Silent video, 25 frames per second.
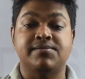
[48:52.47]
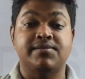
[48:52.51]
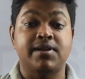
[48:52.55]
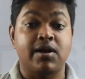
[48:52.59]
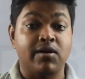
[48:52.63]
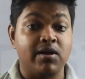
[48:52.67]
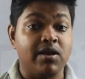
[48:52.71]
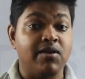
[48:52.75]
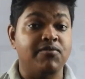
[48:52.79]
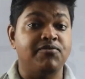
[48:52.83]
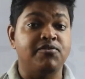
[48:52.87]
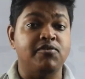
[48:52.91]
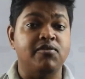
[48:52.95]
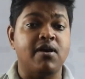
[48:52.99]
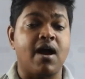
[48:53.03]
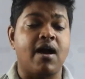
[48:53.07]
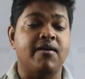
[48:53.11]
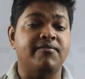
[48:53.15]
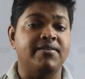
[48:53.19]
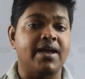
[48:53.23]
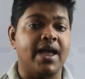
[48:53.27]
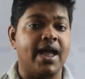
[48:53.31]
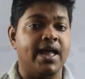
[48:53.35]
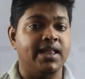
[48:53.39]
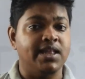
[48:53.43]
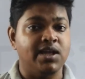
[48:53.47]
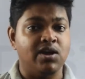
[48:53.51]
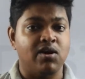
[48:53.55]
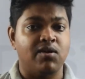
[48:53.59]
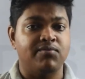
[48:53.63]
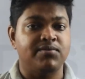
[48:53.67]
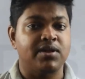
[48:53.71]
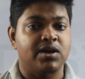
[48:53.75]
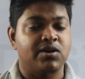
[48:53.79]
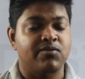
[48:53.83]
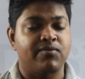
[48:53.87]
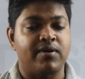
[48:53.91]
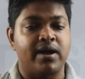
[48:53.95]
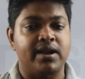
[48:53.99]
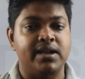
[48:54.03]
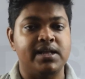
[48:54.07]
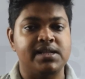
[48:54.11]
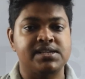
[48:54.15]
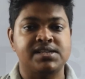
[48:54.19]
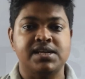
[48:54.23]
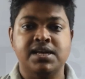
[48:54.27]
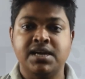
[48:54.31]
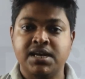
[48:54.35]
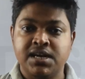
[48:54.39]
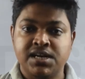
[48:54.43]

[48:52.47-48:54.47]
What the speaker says: Now if you have any of the queries,